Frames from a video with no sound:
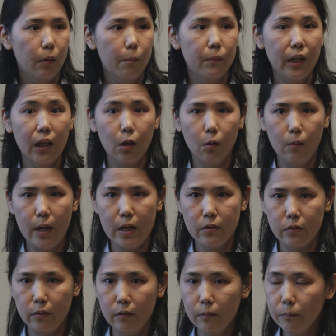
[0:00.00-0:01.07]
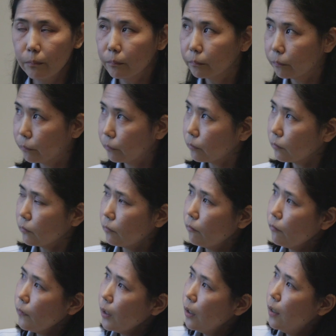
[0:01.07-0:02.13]
from the equation.
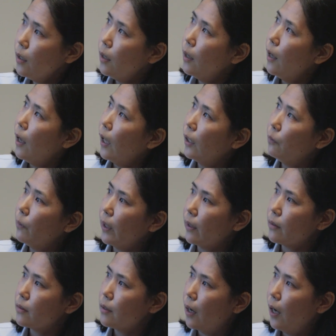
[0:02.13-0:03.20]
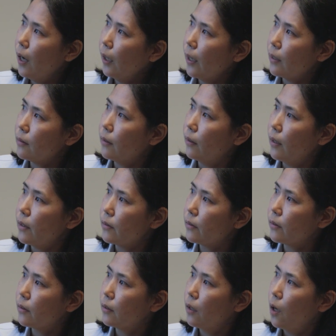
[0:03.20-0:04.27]
And then we can target
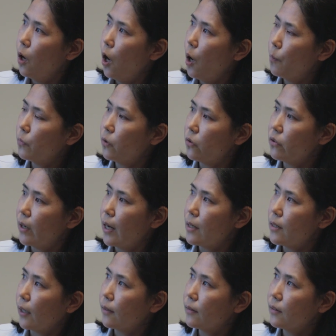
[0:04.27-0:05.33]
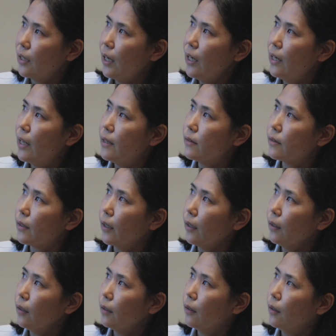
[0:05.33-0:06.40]
this optogenetic
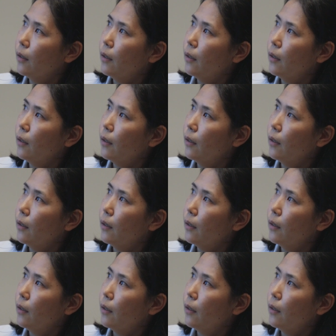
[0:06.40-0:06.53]
silencing